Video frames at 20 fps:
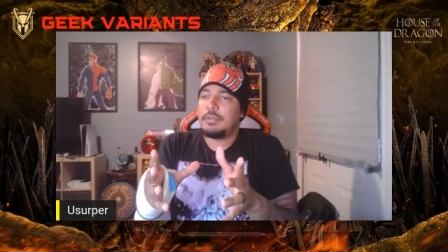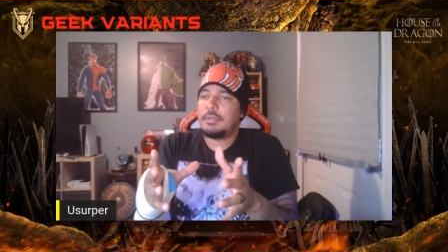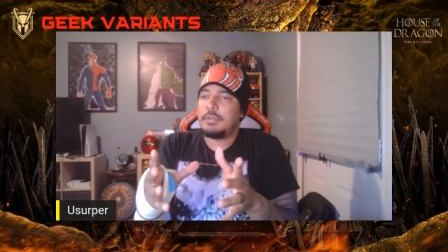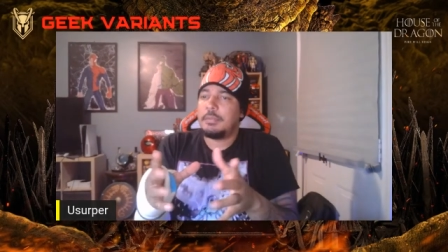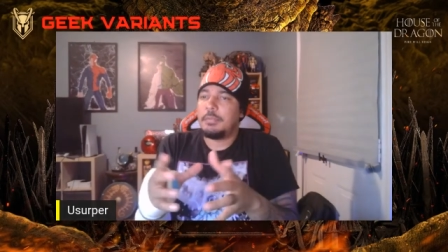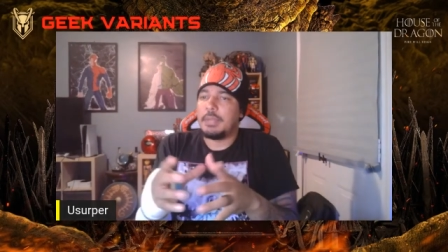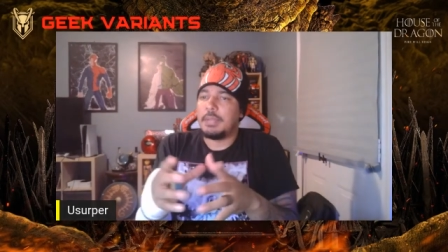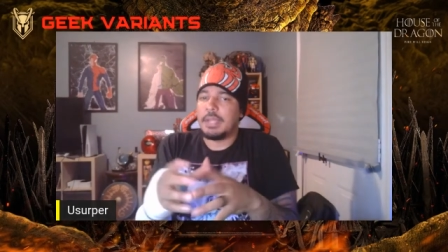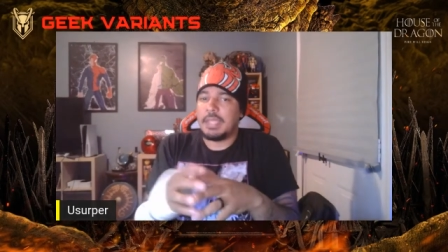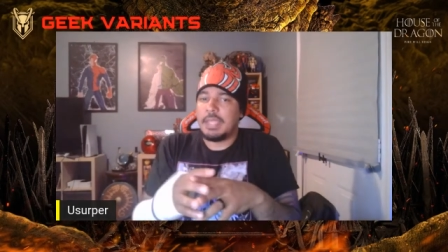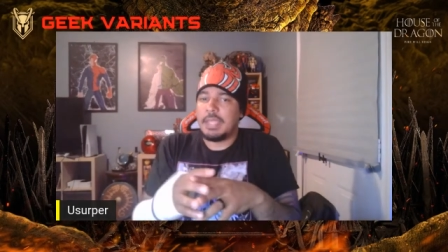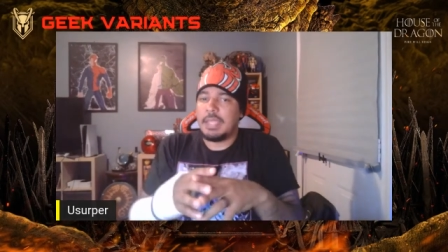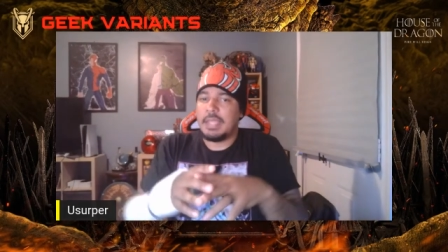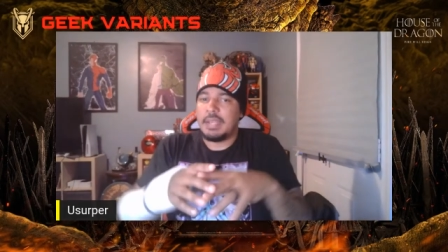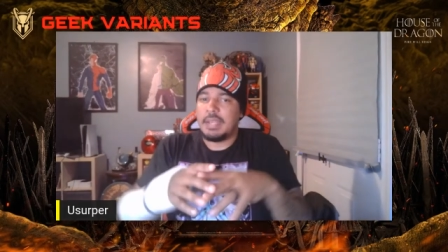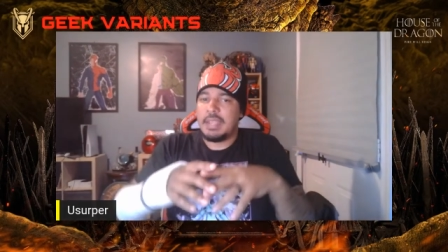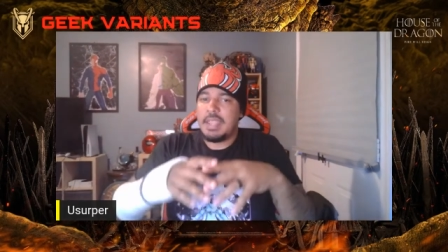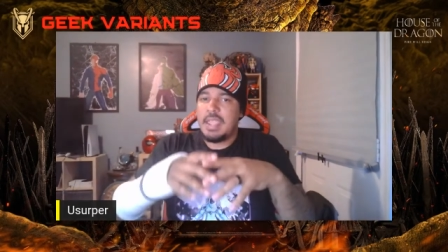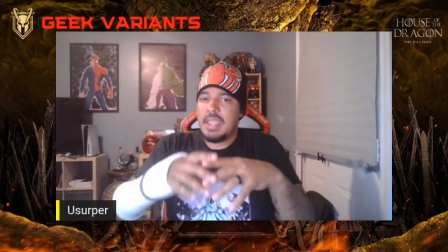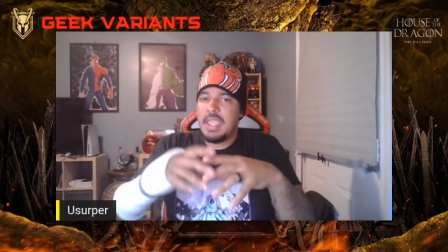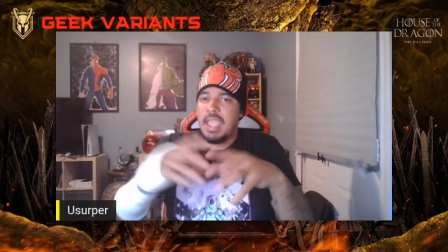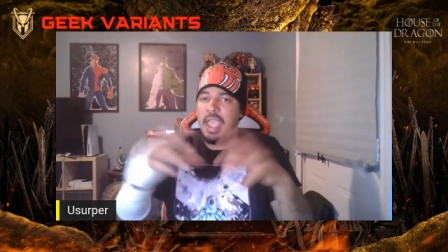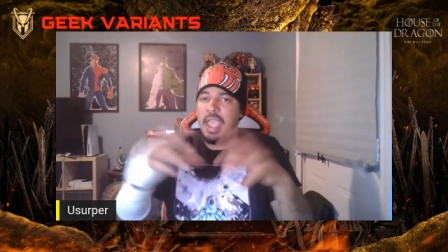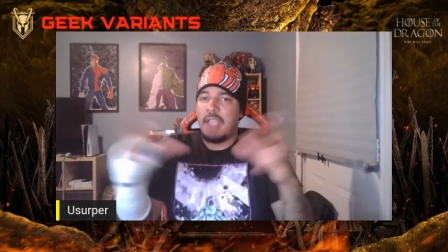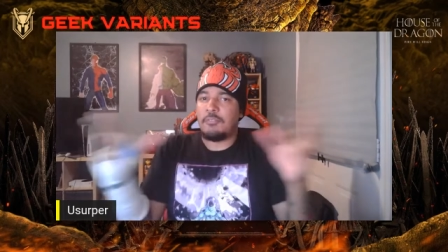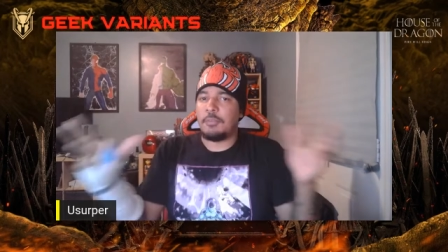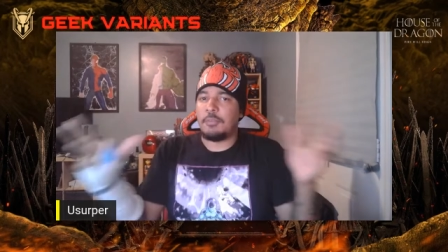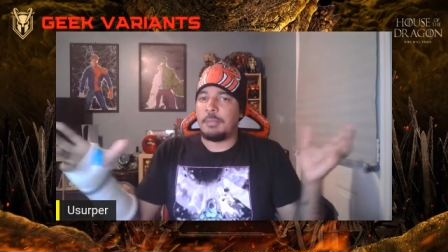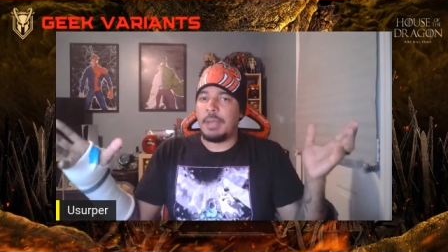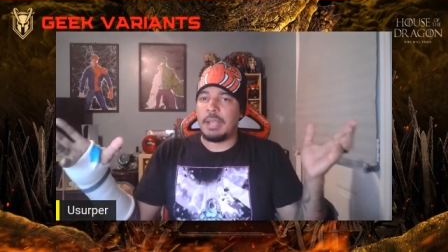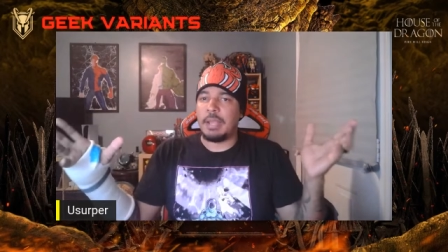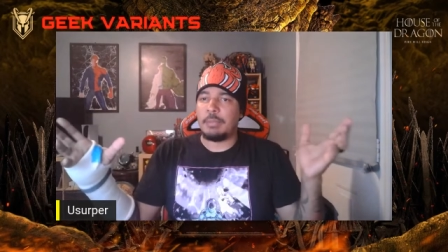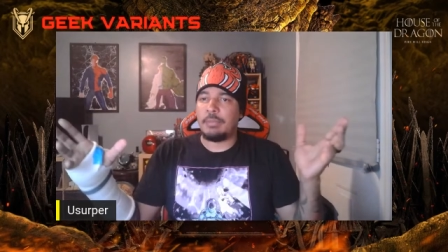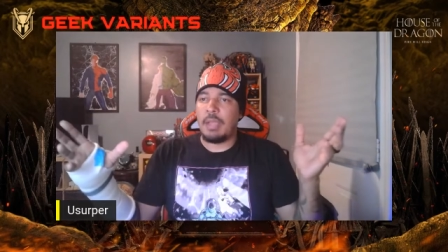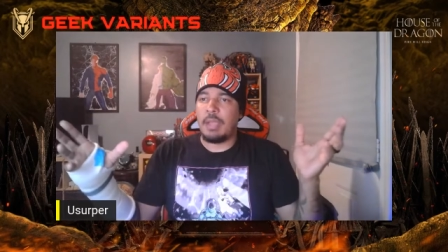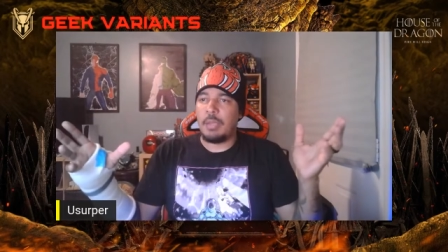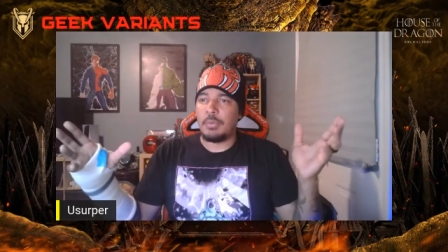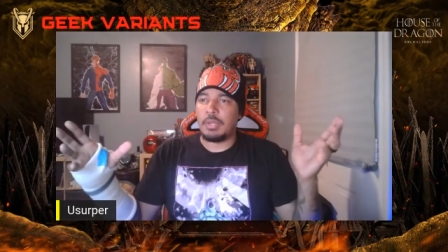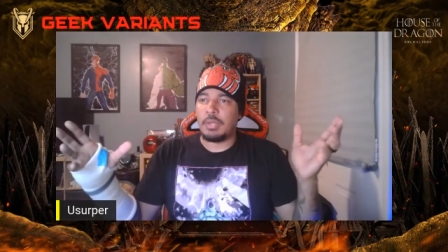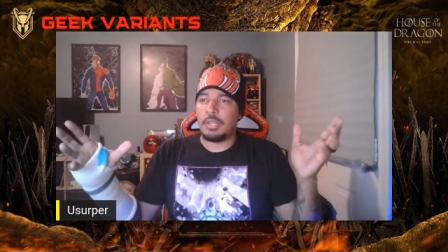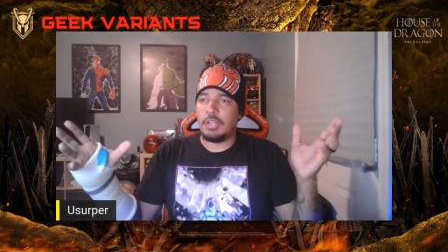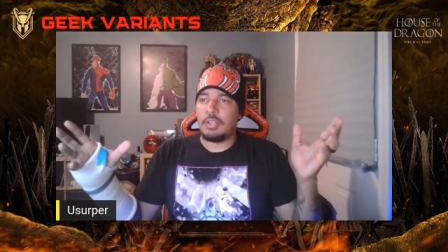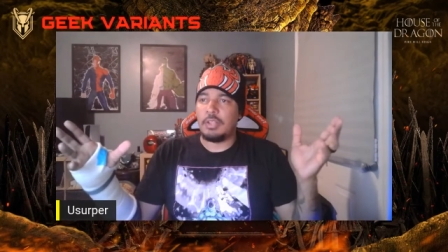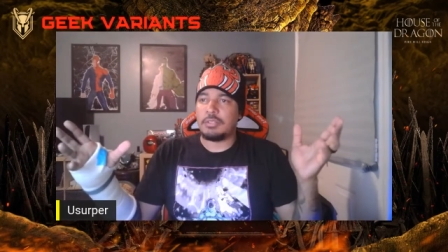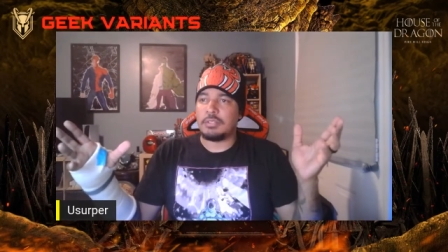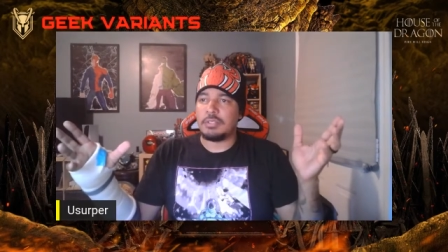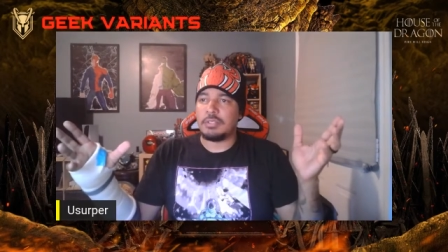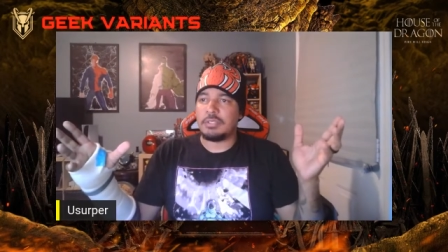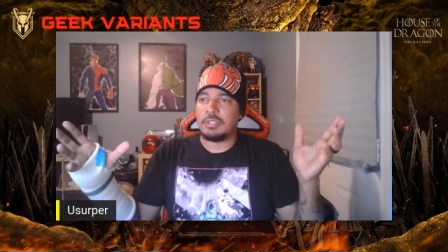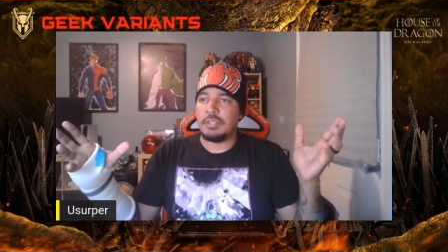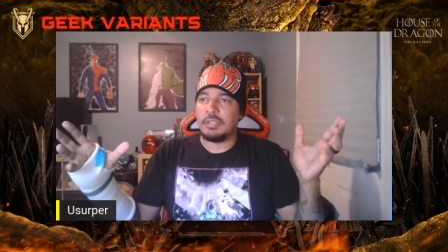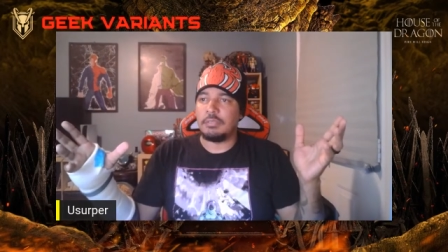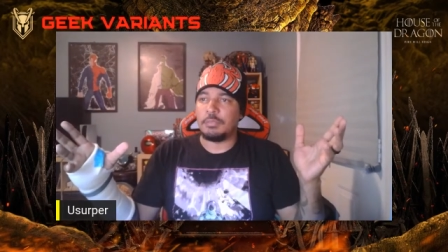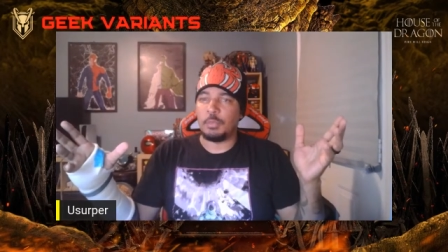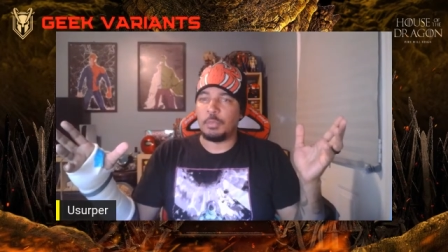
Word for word: But again, everybody probably would have lost their stuff.